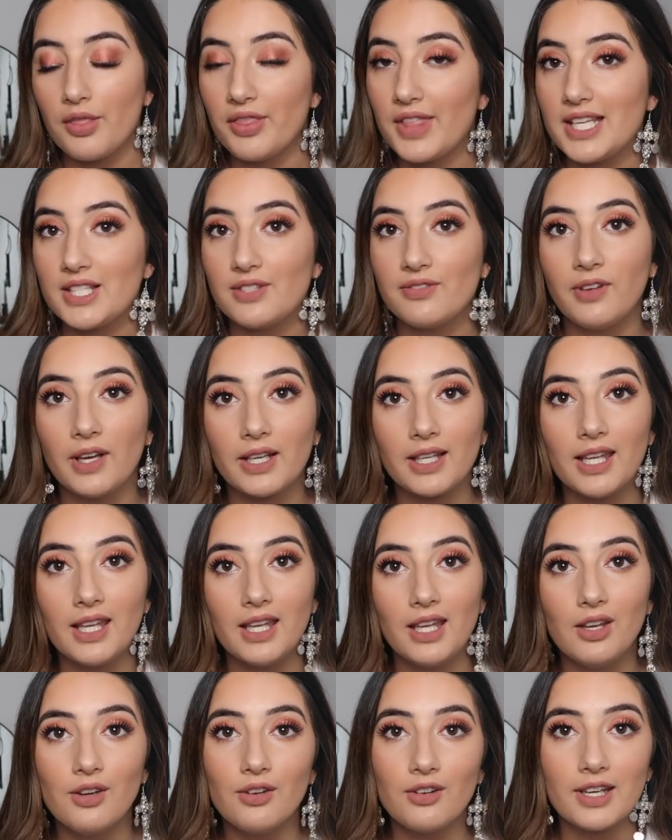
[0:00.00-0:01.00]
these
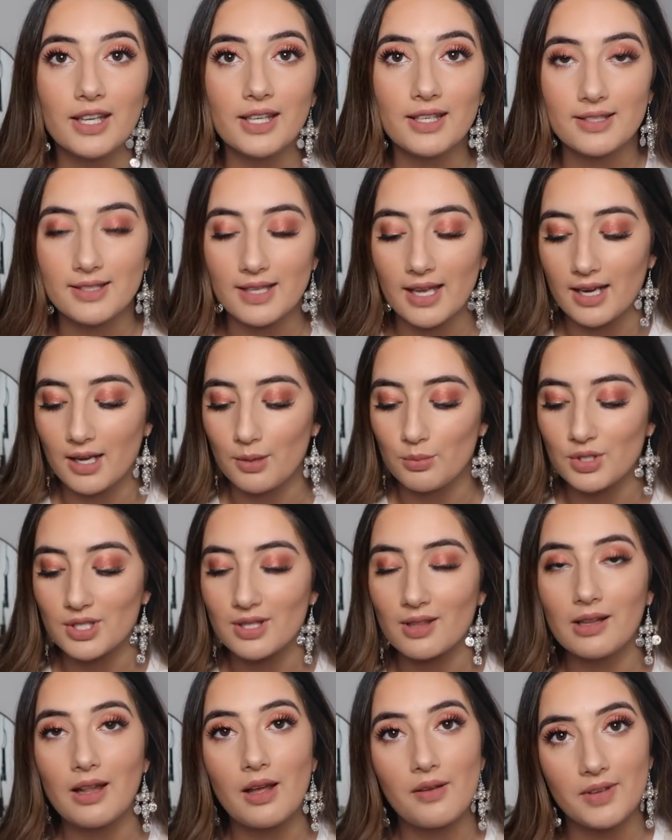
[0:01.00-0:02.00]
funky earrings and I'm
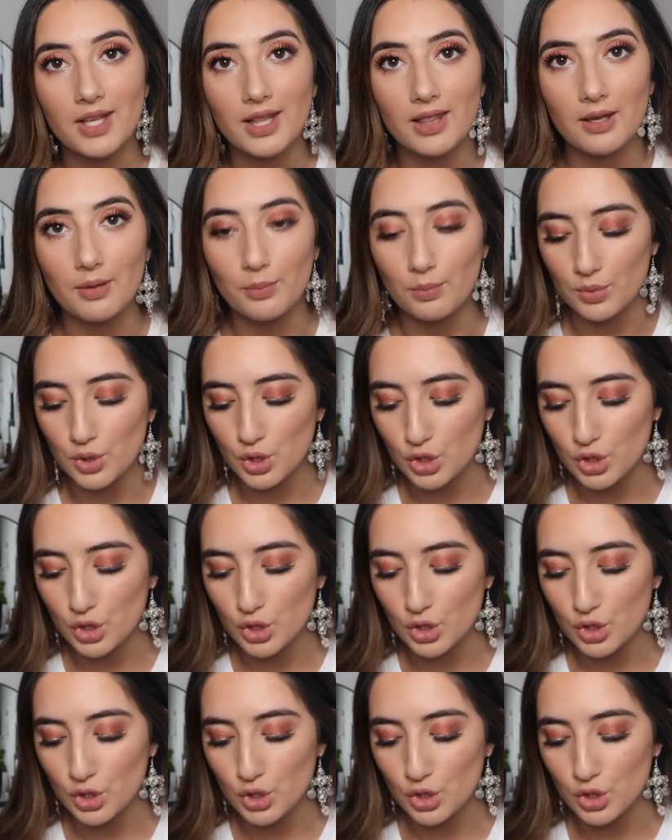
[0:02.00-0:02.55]
just loving them.